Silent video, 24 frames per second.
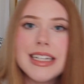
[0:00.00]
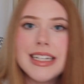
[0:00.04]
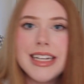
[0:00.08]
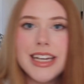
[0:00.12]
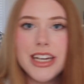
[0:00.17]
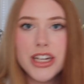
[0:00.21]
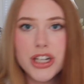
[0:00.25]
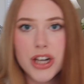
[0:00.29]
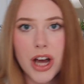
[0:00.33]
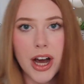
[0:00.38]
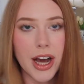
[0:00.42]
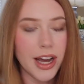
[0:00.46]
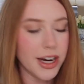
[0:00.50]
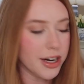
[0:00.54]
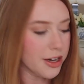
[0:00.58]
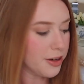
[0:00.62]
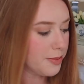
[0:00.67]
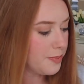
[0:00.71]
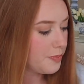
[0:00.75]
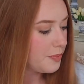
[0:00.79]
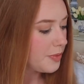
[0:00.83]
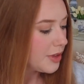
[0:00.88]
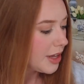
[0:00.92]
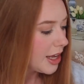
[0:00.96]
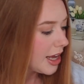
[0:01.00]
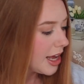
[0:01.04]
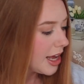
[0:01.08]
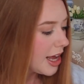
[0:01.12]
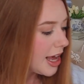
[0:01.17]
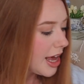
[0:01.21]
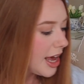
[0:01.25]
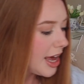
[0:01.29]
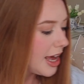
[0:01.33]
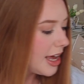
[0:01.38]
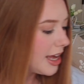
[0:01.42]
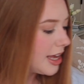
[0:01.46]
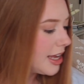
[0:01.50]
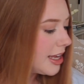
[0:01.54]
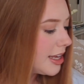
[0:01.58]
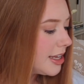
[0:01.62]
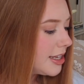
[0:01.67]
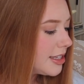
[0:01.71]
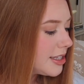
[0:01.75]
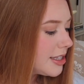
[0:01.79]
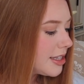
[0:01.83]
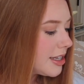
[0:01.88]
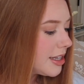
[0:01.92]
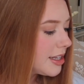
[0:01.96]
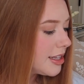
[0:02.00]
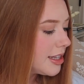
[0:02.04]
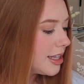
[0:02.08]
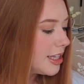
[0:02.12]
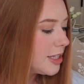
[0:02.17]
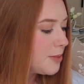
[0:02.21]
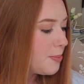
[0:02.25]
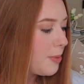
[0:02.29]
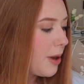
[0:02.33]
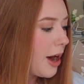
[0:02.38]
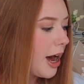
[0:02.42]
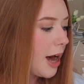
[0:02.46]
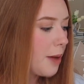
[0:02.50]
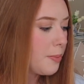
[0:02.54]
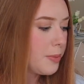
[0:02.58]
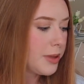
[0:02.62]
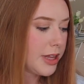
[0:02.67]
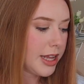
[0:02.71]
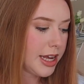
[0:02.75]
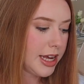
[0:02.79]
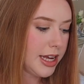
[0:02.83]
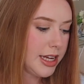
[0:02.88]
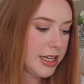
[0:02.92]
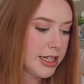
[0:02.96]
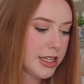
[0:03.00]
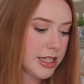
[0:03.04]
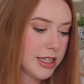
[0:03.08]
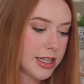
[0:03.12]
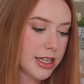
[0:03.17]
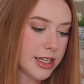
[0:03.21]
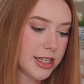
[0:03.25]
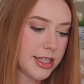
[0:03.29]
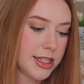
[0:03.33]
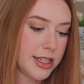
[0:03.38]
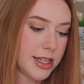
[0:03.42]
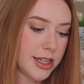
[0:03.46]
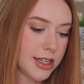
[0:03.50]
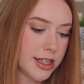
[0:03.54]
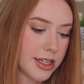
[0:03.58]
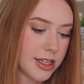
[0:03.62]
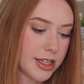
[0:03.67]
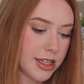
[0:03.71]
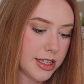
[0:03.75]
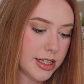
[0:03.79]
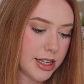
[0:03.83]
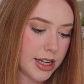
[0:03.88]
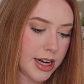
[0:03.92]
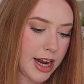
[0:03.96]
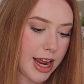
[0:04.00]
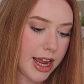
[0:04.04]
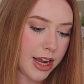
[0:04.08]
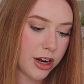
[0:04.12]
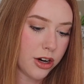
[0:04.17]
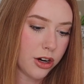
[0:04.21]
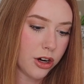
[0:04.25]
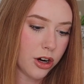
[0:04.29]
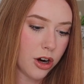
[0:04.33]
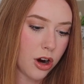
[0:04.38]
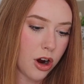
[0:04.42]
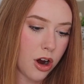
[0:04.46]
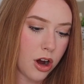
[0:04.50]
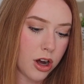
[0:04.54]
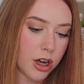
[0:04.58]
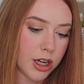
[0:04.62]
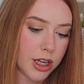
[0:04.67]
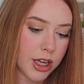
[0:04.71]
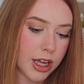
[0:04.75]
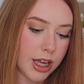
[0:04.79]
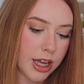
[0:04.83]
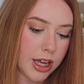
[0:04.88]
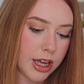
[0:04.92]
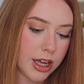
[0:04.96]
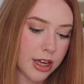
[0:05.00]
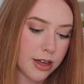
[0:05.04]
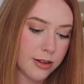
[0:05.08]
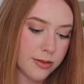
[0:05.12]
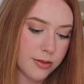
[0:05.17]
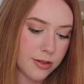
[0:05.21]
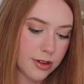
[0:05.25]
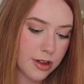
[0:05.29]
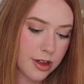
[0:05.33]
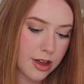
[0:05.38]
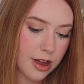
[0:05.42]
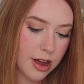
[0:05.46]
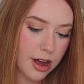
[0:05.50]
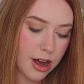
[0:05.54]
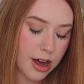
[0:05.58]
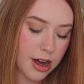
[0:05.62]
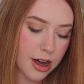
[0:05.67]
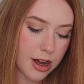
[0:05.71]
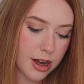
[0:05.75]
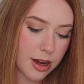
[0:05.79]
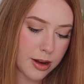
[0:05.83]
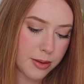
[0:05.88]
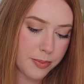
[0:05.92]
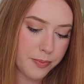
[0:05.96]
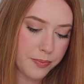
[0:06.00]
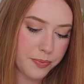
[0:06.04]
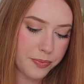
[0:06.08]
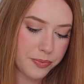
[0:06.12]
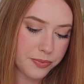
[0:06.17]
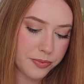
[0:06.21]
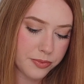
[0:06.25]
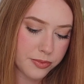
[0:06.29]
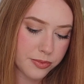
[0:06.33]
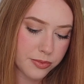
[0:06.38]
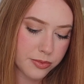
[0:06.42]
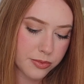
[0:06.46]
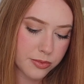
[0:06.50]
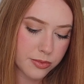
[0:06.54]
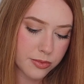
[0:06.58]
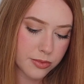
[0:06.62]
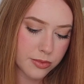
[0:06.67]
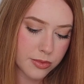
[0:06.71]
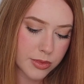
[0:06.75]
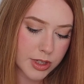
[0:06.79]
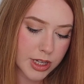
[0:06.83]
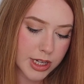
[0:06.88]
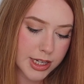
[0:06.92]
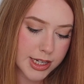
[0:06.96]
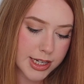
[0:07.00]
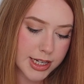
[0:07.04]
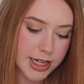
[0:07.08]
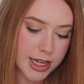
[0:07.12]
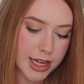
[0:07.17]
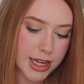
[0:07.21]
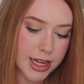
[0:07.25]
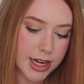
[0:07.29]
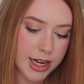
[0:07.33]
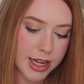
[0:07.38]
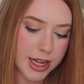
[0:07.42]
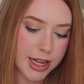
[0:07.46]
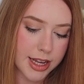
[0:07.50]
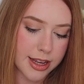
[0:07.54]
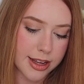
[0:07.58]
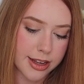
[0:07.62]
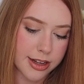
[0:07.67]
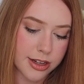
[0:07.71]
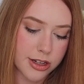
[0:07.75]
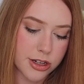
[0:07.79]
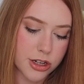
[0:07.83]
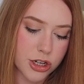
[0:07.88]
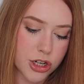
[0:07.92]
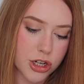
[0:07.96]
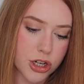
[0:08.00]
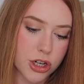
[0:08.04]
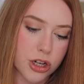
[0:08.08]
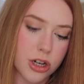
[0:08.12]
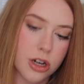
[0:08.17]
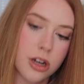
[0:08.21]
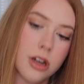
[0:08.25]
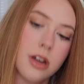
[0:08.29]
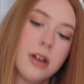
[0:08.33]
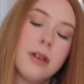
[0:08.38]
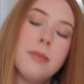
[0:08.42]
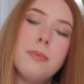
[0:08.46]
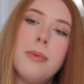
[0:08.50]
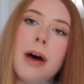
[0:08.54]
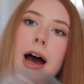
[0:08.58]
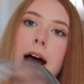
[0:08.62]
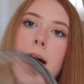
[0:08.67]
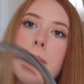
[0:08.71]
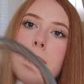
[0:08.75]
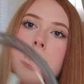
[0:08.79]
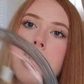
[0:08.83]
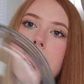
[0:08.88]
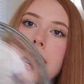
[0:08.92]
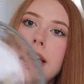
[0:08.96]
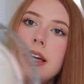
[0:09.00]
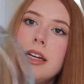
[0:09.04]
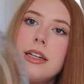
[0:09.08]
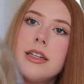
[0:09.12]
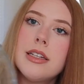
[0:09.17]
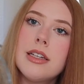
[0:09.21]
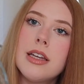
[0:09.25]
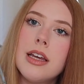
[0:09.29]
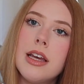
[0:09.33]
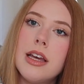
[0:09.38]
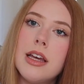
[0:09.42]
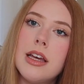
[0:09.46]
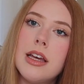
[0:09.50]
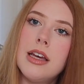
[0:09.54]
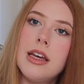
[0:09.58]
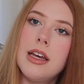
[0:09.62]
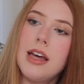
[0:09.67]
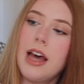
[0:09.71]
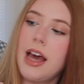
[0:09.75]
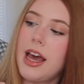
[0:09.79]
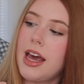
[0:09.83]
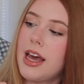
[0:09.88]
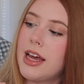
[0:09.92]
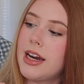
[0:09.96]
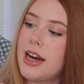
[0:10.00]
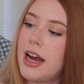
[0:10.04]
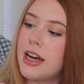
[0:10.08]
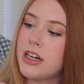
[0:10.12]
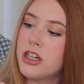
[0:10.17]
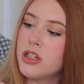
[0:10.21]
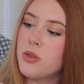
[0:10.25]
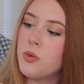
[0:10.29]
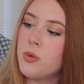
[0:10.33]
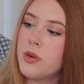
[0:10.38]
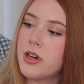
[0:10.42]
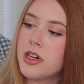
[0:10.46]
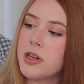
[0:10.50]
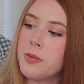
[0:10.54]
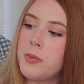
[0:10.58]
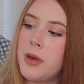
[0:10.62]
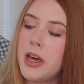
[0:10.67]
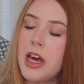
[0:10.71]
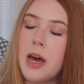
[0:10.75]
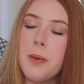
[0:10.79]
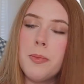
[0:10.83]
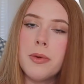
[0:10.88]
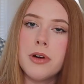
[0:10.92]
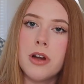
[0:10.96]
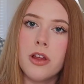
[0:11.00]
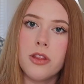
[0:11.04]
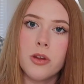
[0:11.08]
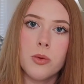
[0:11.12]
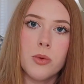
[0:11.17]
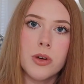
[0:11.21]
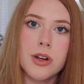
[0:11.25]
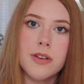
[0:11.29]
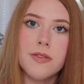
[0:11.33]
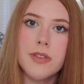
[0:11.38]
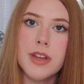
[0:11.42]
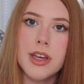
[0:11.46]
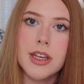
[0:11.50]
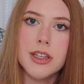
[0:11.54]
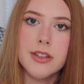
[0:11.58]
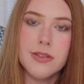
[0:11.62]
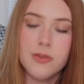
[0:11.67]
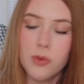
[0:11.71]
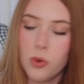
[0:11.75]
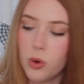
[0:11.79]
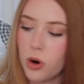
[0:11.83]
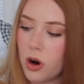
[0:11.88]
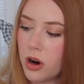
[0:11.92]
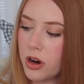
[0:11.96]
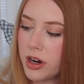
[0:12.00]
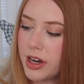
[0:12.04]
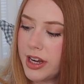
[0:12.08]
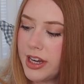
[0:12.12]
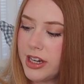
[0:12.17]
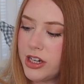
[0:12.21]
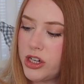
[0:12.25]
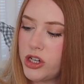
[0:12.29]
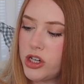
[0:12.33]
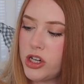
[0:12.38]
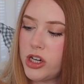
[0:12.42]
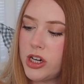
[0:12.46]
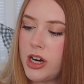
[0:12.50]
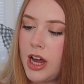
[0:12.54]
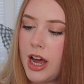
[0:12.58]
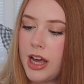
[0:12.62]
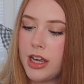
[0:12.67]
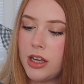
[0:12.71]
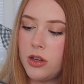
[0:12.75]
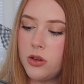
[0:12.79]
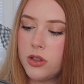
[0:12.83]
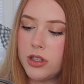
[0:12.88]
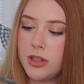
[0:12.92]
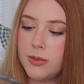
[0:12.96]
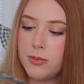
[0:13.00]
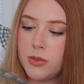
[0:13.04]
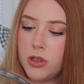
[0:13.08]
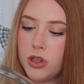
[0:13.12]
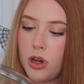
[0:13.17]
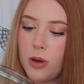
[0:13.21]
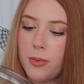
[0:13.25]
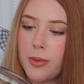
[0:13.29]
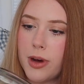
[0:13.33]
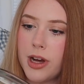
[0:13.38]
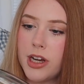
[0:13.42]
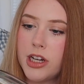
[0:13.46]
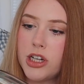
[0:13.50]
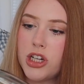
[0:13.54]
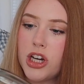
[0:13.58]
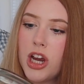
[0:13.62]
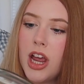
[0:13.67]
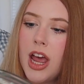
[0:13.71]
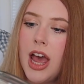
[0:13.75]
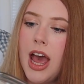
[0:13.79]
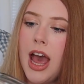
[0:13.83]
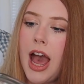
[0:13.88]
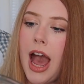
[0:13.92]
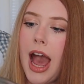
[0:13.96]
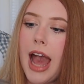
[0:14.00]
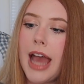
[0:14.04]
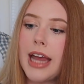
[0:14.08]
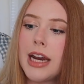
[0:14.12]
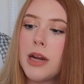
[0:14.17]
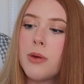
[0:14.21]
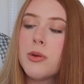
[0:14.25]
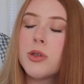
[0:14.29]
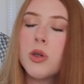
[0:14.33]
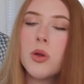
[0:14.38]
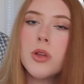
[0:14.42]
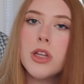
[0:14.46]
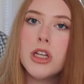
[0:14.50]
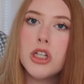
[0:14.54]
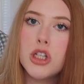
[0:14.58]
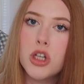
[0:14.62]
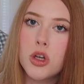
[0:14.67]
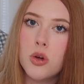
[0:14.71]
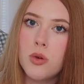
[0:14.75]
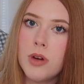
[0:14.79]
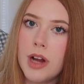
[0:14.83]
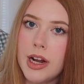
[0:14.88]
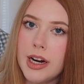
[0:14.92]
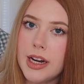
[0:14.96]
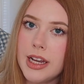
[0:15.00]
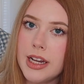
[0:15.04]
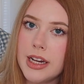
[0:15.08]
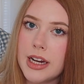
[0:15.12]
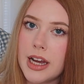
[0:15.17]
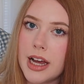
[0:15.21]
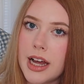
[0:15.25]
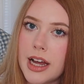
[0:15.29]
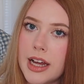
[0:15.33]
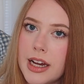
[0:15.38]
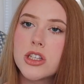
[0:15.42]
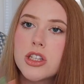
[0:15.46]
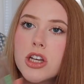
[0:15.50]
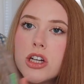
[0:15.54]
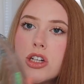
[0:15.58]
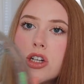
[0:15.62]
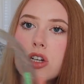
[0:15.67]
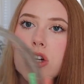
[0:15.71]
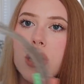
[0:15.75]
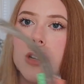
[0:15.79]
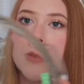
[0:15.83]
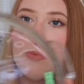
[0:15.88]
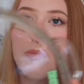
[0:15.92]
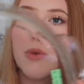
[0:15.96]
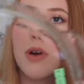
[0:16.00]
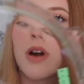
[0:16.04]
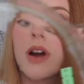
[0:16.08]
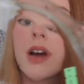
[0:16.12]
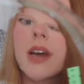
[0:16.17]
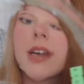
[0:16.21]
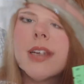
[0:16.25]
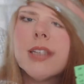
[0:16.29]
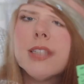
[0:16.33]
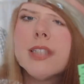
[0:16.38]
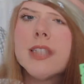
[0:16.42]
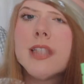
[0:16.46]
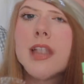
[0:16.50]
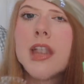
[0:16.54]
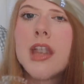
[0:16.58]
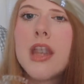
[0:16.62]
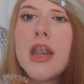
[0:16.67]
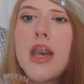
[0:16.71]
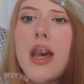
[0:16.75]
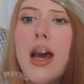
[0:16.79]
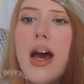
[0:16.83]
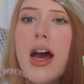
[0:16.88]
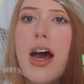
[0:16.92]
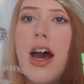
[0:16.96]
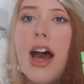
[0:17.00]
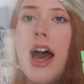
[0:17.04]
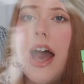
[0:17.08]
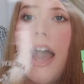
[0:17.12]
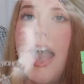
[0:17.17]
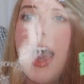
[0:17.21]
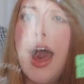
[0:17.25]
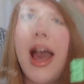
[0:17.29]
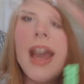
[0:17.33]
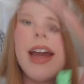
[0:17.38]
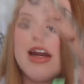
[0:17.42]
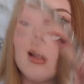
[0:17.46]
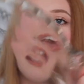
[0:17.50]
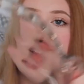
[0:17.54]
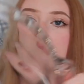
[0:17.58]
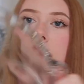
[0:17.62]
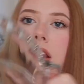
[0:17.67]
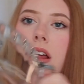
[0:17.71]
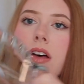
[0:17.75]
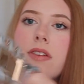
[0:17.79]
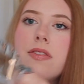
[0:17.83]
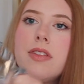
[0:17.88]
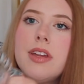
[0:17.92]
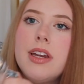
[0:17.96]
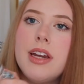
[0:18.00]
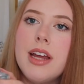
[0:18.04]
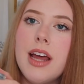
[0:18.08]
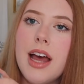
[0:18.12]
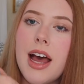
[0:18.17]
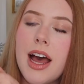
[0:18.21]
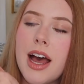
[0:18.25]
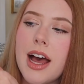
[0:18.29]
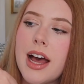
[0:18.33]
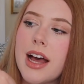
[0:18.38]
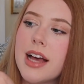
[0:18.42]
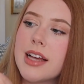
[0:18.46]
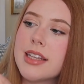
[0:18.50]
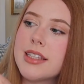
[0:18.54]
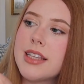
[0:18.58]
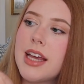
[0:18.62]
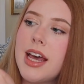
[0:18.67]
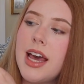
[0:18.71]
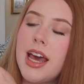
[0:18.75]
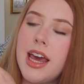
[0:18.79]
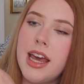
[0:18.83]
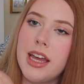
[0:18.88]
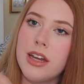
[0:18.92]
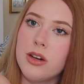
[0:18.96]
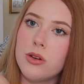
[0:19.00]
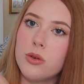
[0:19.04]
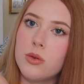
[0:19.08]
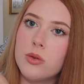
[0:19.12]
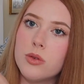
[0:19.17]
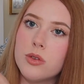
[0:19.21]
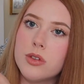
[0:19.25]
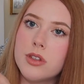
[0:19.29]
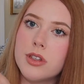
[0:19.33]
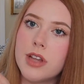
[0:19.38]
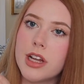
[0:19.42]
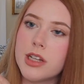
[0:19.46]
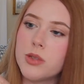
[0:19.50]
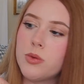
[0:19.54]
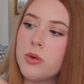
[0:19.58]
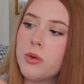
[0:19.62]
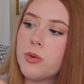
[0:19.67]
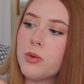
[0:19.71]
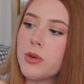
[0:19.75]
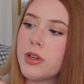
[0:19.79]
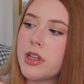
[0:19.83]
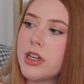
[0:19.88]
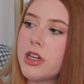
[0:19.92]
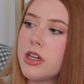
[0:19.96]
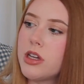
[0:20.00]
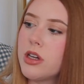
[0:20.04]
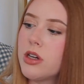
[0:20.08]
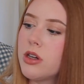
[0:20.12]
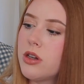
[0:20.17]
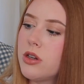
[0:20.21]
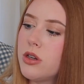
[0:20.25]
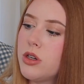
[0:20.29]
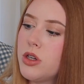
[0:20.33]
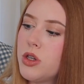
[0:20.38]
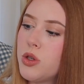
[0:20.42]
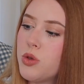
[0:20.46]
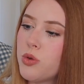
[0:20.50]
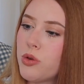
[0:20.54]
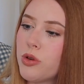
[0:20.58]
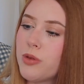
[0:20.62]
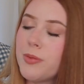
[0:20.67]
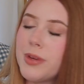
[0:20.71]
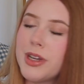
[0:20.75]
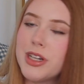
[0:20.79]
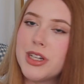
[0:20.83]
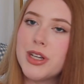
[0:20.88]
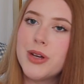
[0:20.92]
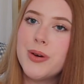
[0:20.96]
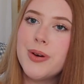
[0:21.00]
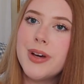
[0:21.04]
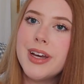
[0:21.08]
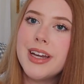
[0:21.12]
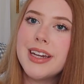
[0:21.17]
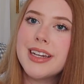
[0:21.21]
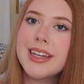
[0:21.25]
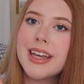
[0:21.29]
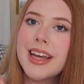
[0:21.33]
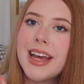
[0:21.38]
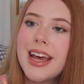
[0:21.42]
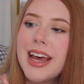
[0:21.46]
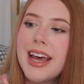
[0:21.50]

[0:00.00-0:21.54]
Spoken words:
dish item is this pie plate. This is an Anchor Hawking 10-inch pie plate. And I just wanted to pick up another one of these for our kitchen. I use them so much, and it was only $2.99. Such a good price. And I love that it has handles. That's what really drew me to it.